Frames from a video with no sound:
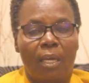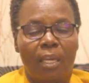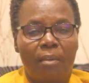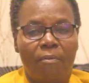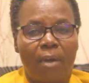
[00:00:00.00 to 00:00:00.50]

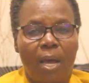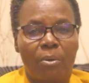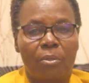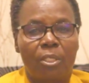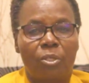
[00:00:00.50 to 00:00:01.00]
give
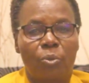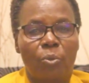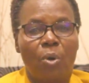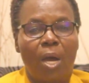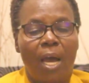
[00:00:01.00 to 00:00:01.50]
out
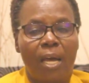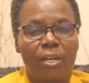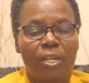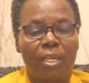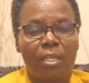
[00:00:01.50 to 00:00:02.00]

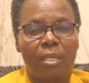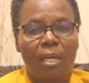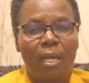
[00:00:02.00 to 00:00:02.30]
200